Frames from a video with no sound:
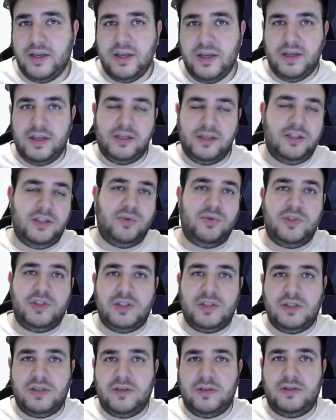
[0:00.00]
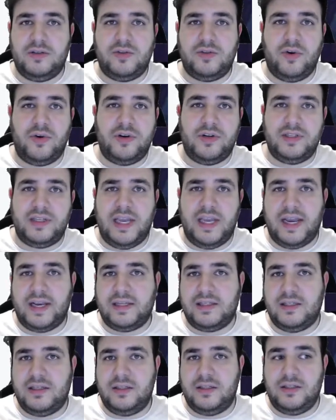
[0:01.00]
use certain
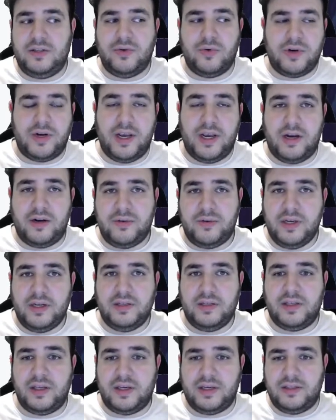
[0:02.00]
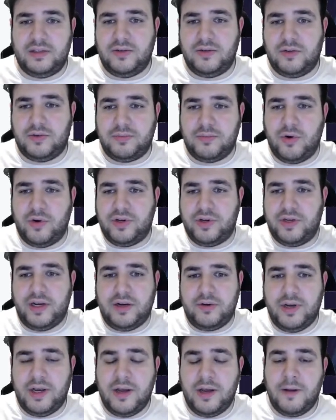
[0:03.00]
decks in your area, like in your point
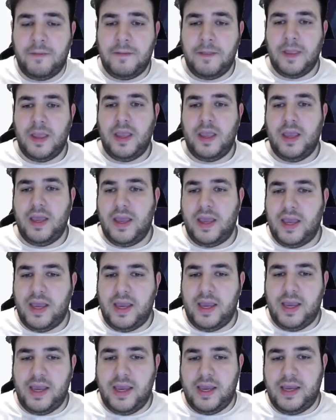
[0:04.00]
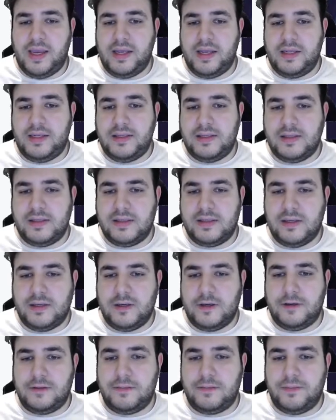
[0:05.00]
area. And
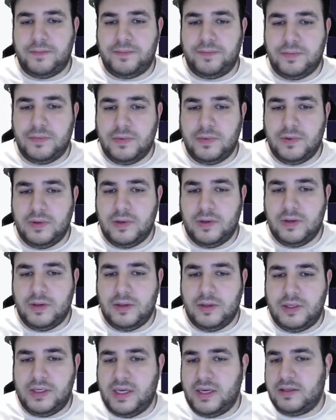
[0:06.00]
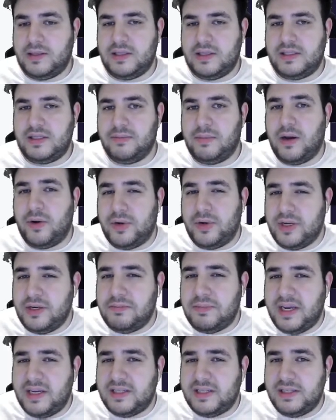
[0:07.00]
yeah, that's about it
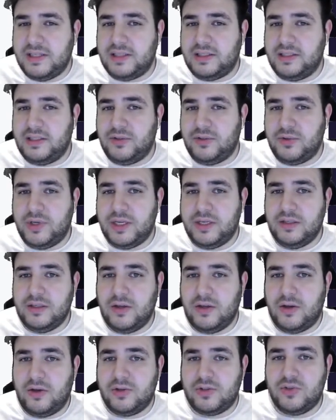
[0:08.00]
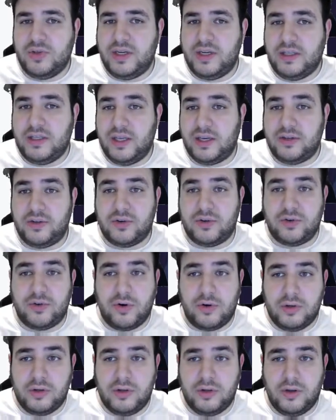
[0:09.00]
basically. You can also get like your
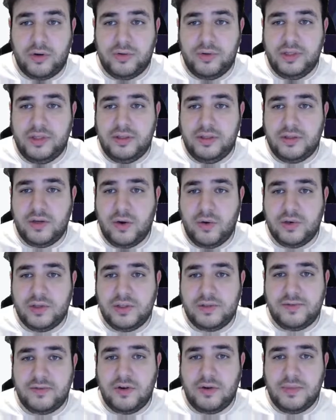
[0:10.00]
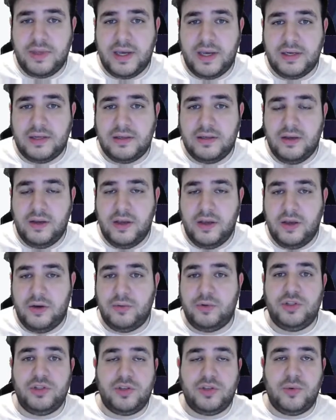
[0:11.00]
glory tokens from that,
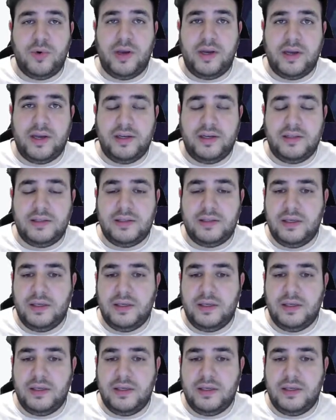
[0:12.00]
which is quite nice.